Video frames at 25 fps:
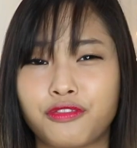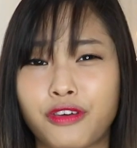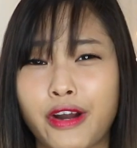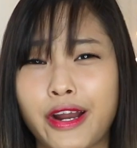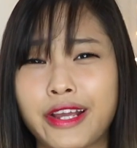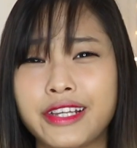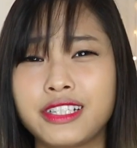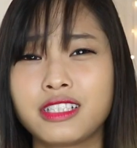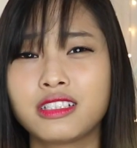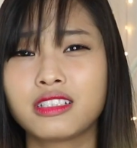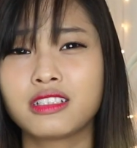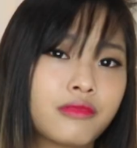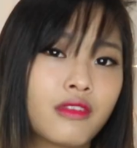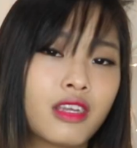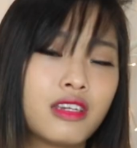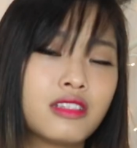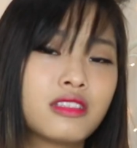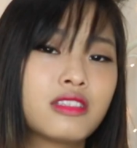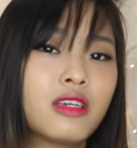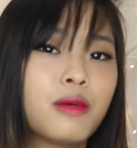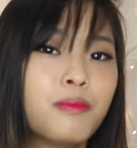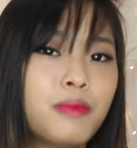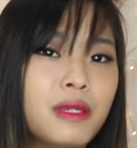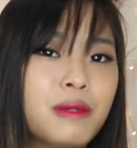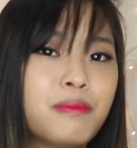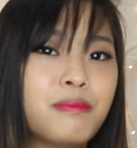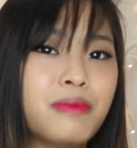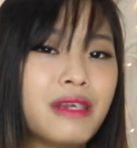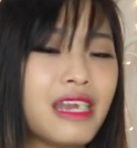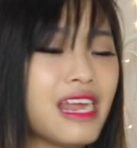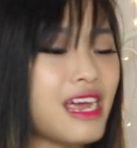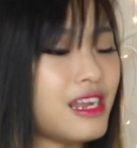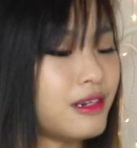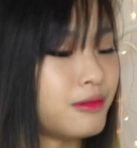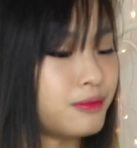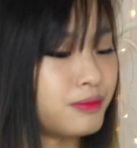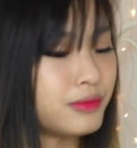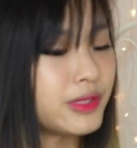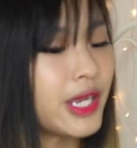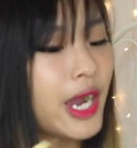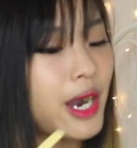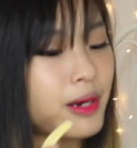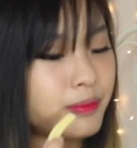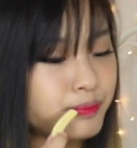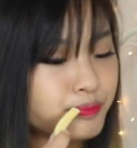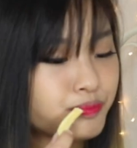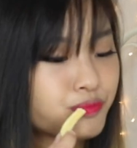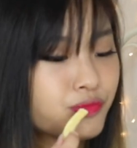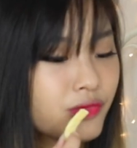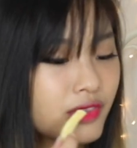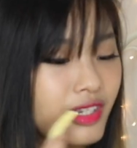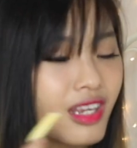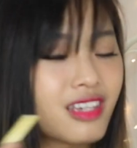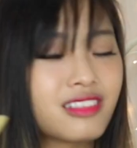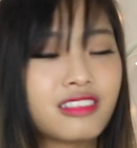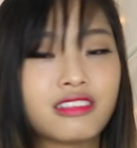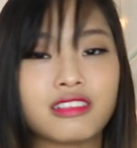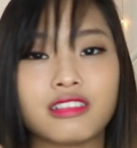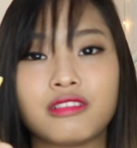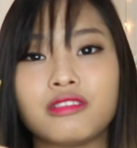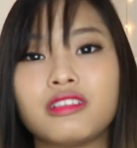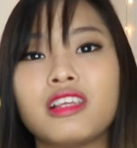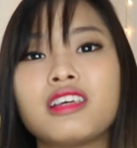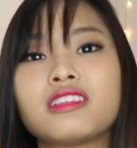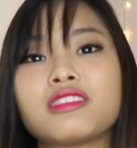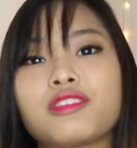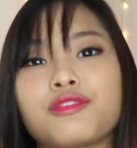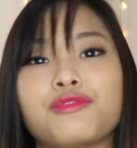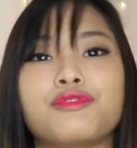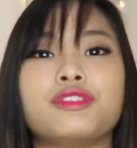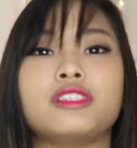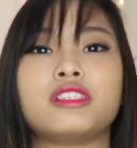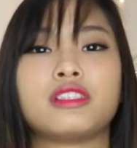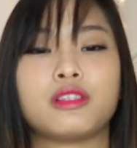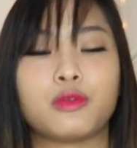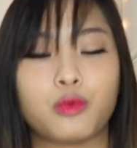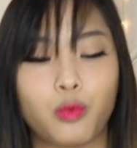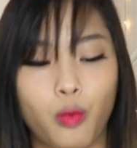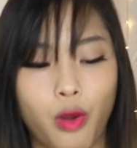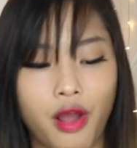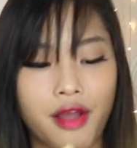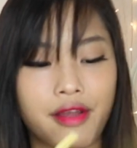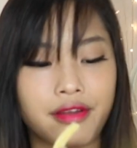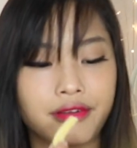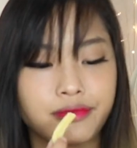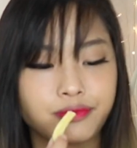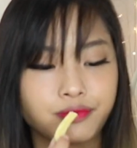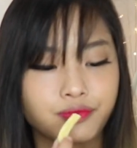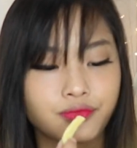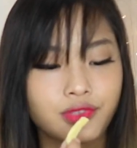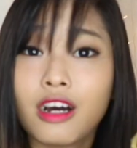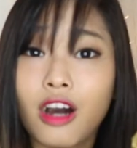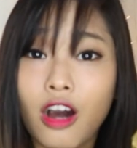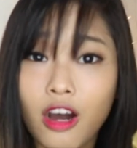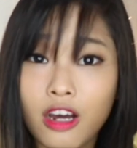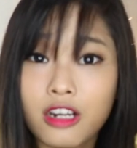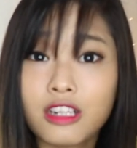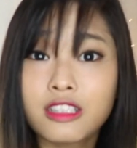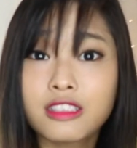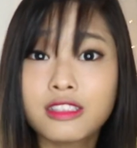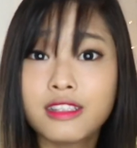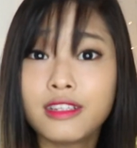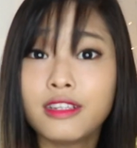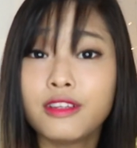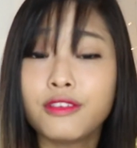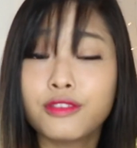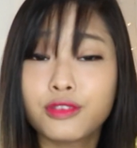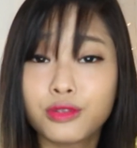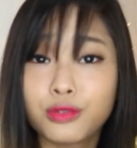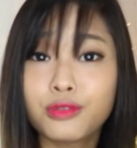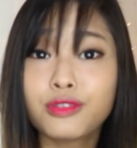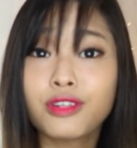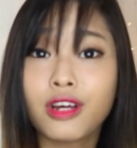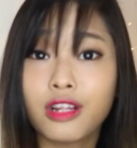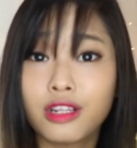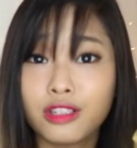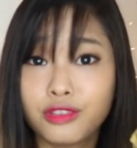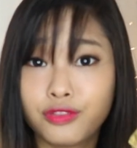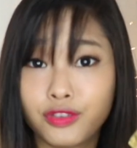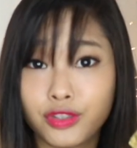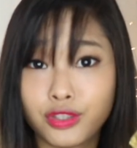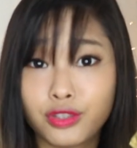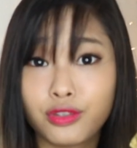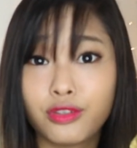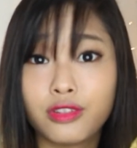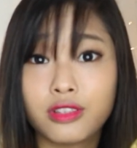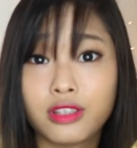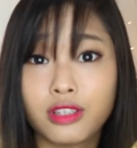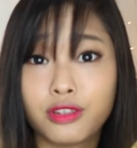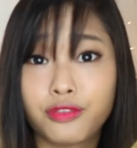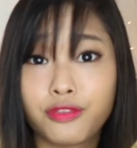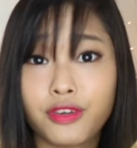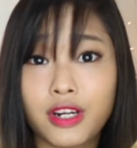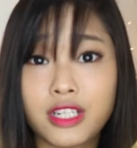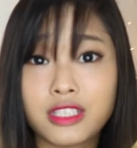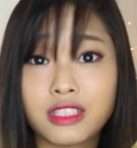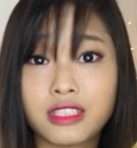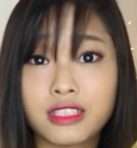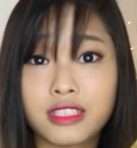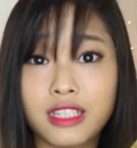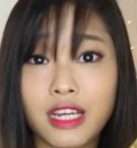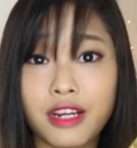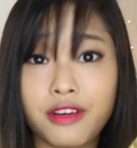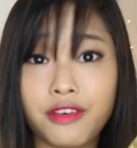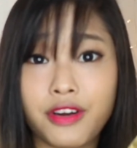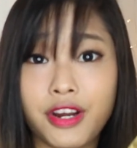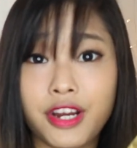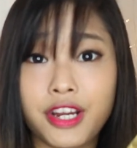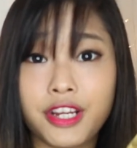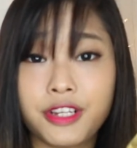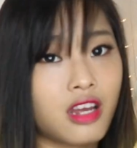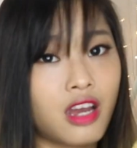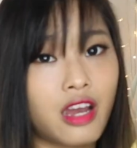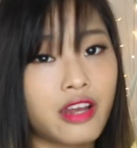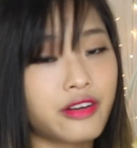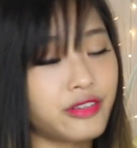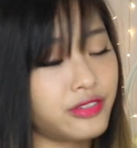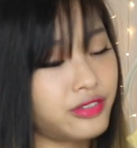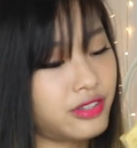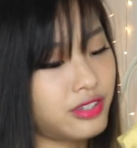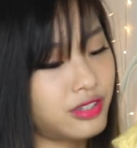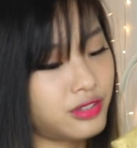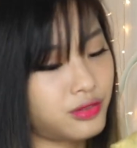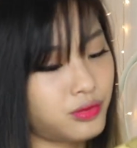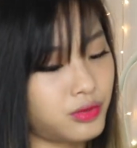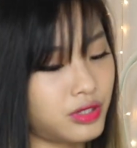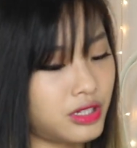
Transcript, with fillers: fries. It's a bit bland, yeah. That's the that's the reason why. Honestly, $2 for so little fries inside, right? I don't think it's